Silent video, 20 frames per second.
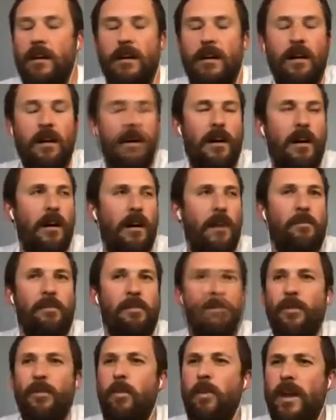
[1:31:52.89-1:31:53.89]

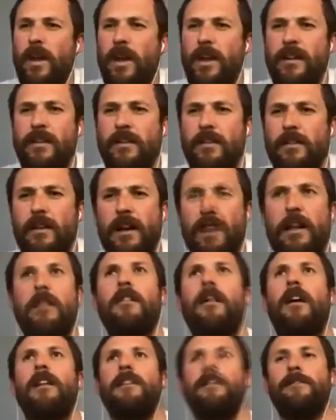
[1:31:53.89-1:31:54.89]
But the wind, like
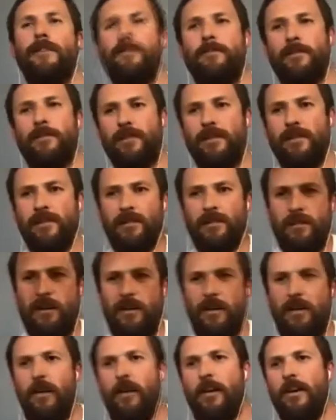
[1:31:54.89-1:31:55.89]
I live up on a
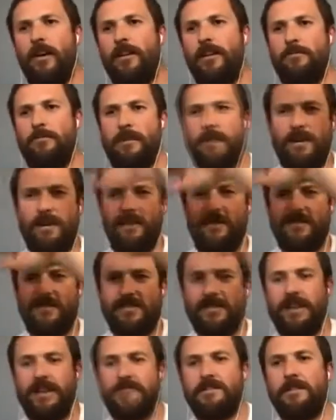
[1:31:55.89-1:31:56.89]
high on a mountain
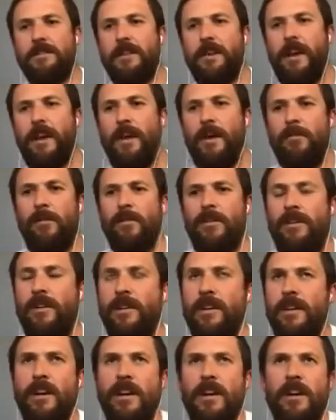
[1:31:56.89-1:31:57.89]
just outside of Canberra, and
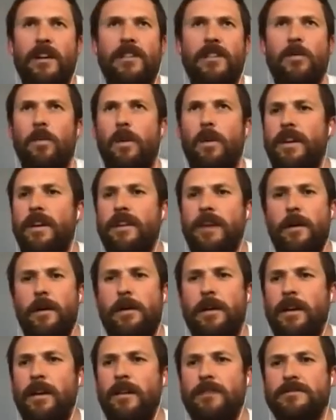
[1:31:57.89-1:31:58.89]
the wind up
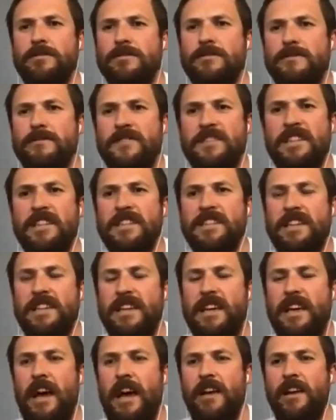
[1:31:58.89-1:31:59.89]
here, it was 60k an